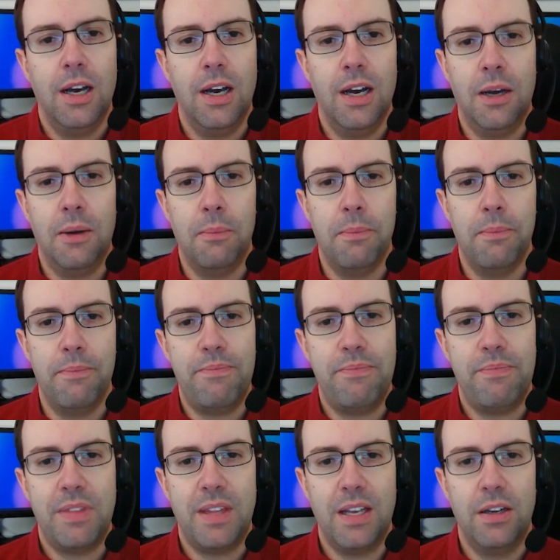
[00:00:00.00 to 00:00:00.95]

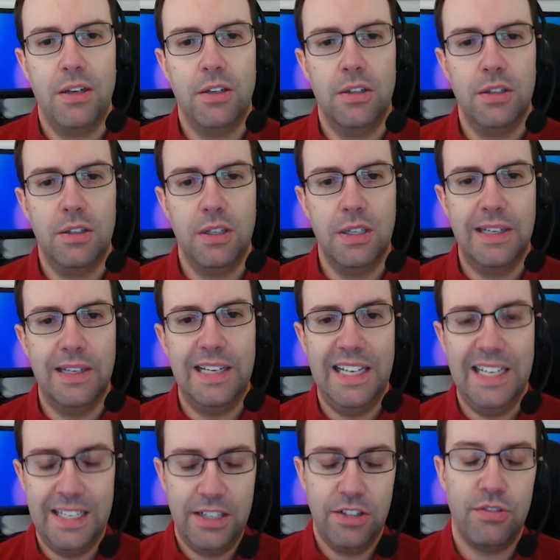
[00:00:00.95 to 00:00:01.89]

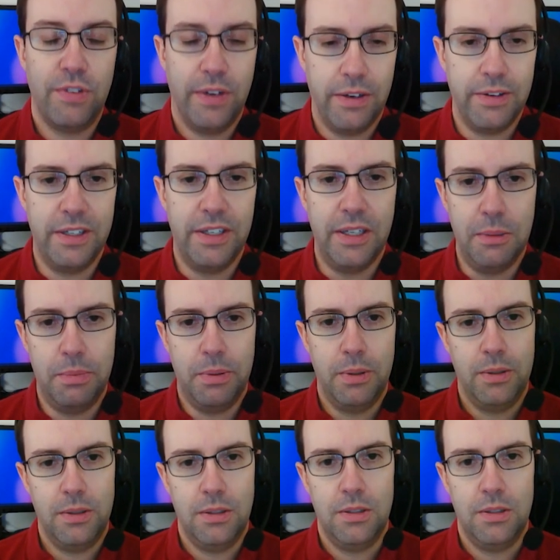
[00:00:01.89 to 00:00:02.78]
It is very deep.